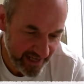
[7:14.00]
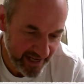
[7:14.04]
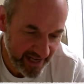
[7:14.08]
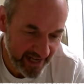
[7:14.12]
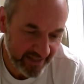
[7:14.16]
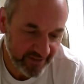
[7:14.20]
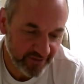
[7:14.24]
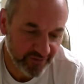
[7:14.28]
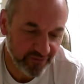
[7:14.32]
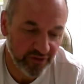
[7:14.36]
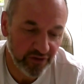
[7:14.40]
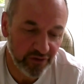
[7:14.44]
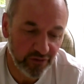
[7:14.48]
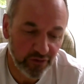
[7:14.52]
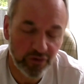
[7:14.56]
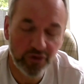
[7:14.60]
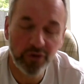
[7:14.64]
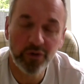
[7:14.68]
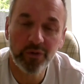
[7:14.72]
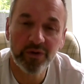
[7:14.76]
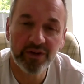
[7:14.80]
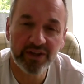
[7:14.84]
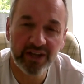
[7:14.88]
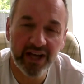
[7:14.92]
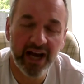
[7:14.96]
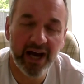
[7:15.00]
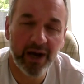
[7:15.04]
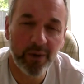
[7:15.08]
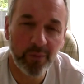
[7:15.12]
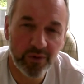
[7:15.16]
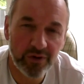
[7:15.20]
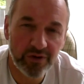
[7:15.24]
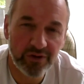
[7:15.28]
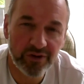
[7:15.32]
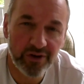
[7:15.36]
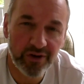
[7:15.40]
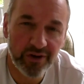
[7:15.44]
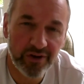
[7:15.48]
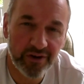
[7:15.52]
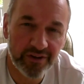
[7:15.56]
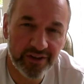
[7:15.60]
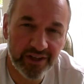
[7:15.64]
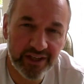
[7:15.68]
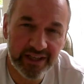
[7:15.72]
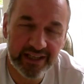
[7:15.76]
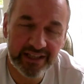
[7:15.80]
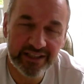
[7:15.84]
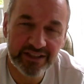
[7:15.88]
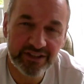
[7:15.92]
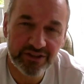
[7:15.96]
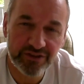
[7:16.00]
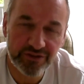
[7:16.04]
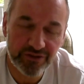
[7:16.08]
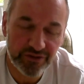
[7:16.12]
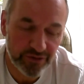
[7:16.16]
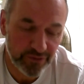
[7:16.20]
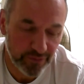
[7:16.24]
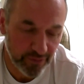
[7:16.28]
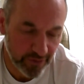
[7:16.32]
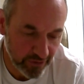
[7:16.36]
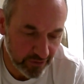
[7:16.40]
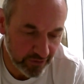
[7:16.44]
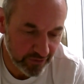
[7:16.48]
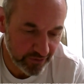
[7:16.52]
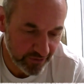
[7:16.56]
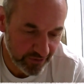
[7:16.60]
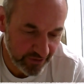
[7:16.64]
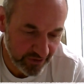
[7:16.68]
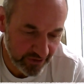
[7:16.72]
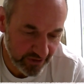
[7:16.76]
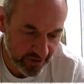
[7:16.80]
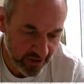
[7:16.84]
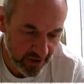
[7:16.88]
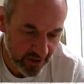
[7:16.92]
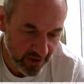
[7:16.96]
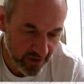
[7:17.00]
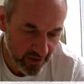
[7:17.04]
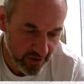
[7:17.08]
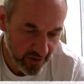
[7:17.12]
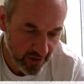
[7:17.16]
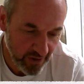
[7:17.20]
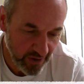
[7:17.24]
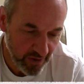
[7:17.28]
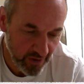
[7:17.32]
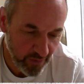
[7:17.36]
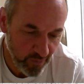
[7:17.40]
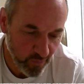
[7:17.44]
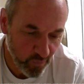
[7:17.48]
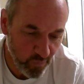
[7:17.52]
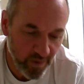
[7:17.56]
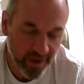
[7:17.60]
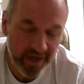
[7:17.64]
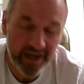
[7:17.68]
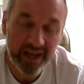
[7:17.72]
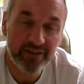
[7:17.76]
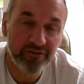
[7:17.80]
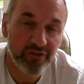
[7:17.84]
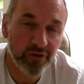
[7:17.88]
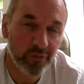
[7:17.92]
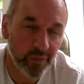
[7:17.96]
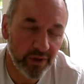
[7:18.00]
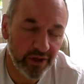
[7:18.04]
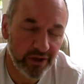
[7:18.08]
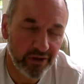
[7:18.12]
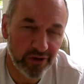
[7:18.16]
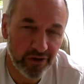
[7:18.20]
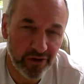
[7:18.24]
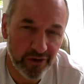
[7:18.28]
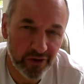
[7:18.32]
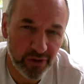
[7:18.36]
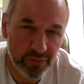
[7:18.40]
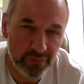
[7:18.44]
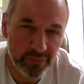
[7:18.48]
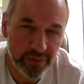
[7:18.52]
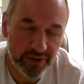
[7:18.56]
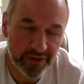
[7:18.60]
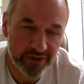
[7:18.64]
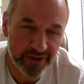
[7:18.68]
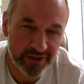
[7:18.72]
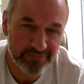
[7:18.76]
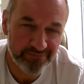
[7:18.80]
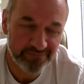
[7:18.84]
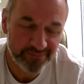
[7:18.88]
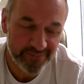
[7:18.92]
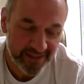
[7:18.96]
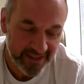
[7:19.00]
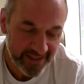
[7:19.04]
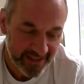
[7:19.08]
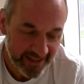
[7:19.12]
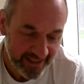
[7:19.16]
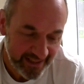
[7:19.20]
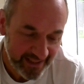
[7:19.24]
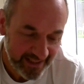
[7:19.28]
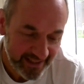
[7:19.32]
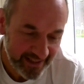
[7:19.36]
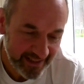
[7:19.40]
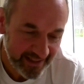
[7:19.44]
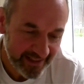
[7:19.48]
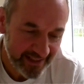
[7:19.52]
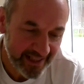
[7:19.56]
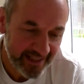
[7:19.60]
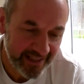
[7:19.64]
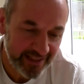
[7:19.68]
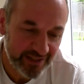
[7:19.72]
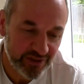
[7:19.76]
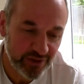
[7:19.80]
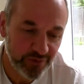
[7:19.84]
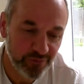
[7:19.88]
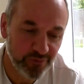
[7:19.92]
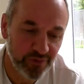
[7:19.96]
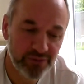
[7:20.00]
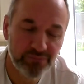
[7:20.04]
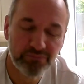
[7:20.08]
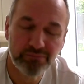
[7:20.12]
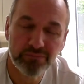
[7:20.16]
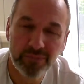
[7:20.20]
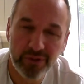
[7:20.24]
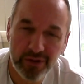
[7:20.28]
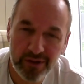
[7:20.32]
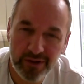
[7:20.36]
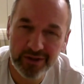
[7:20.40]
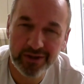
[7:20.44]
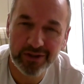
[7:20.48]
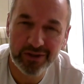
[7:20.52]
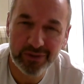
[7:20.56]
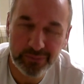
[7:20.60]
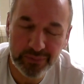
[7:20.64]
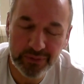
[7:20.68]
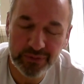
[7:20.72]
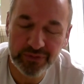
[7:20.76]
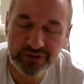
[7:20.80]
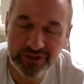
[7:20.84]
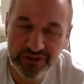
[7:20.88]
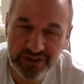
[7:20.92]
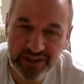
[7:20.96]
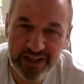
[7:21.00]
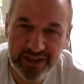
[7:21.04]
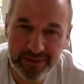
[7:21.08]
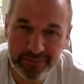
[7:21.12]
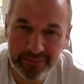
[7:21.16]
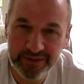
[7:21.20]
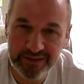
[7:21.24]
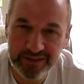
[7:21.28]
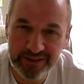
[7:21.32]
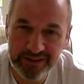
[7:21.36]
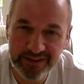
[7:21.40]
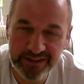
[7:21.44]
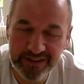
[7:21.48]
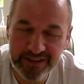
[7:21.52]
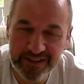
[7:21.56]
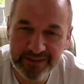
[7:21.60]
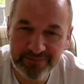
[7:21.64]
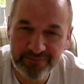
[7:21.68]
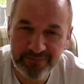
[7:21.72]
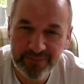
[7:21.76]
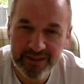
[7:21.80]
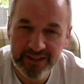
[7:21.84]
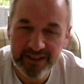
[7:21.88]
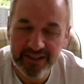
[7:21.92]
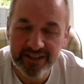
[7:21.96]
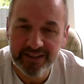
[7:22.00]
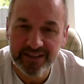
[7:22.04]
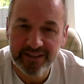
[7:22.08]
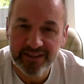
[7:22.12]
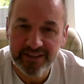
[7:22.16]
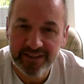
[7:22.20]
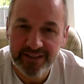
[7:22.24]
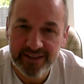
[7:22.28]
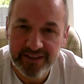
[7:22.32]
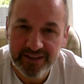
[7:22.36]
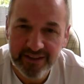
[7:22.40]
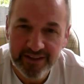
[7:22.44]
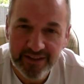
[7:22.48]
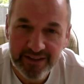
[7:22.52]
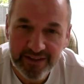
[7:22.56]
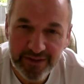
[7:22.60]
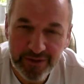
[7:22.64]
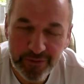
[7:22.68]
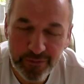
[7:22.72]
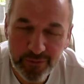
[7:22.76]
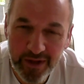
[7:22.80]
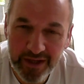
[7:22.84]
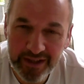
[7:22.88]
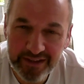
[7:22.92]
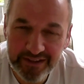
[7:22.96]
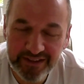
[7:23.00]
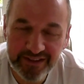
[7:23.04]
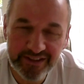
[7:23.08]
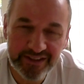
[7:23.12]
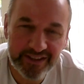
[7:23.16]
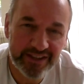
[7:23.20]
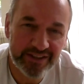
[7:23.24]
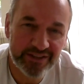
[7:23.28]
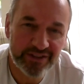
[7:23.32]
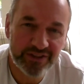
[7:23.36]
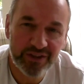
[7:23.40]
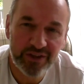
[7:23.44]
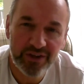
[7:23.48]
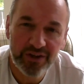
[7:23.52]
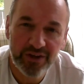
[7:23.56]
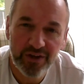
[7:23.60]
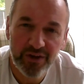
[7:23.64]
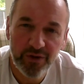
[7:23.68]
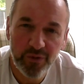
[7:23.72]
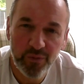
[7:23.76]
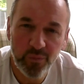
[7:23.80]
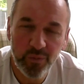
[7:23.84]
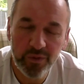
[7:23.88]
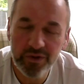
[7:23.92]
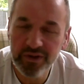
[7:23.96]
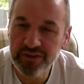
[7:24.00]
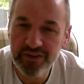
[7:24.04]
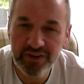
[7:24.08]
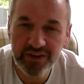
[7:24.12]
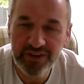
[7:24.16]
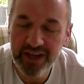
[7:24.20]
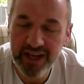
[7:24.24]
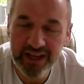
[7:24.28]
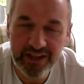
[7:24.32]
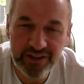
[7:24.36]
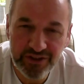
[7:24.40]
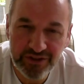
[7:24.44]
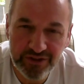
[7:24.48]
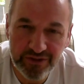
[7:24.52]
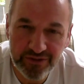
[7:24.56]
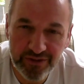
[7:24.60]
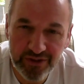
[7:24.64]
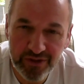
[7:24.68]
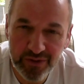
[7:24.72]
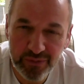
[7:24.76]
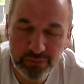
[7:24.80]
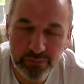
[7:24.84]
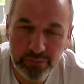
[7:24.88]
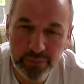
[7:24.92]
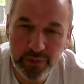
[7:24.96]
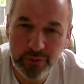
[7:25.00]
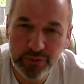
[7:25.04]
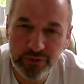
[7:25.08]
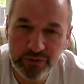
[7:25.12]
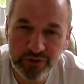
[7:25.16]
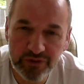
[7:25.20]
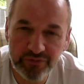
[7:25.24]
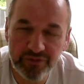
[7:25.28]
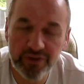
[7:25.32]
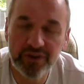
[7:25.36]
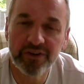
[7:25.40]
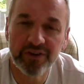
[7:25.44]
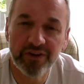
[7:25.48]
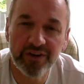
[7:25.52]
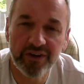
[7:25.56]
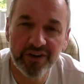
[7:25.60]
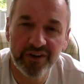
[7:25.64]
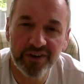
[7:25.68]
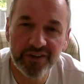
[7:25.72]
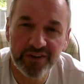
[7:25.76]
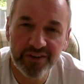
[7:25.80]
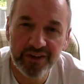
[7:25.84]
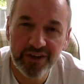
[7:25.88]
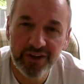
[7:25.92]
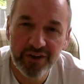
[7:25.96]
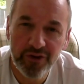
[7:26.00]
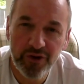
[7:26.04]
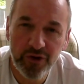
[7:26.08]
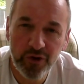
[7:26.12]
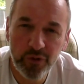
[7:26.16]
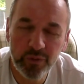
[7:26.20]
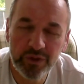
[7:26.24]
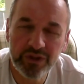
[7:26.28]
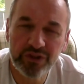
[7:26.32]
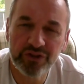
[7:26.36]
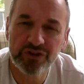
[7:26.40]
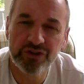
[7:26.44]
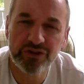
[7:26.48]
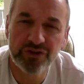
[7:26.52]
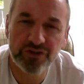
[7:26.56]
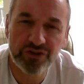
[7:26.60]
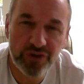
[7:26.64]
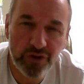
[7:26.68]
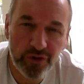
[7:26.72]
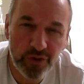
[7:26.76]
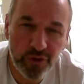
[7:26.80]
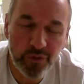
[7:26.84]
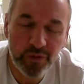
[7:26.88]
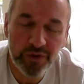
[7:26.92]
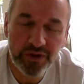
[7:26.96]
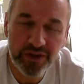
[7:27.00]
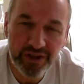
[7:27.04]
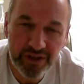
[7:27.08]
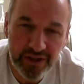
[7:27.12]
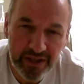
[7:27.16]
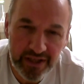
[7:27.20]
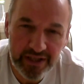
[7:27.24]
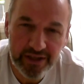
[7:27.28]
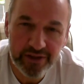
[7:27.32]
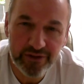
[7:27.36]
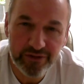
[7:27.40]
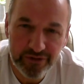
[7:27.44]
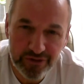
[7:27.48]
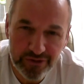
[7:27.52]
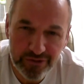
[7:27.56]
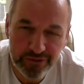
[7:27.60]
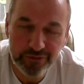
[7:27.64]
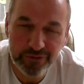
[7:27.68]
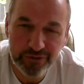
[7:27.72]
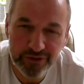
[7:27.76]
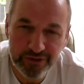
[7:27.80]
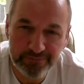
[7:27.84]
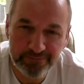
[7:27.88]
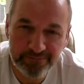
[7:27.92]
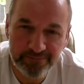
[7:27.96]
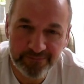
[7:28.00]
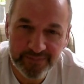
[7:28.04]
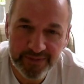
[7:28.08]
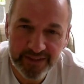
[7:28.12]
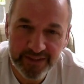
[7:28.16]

as the Lord our God is to us whenever we call upon him? That is a remarkable statement, isn't it? The writer says, what other nation can boast of a God who is so near to them?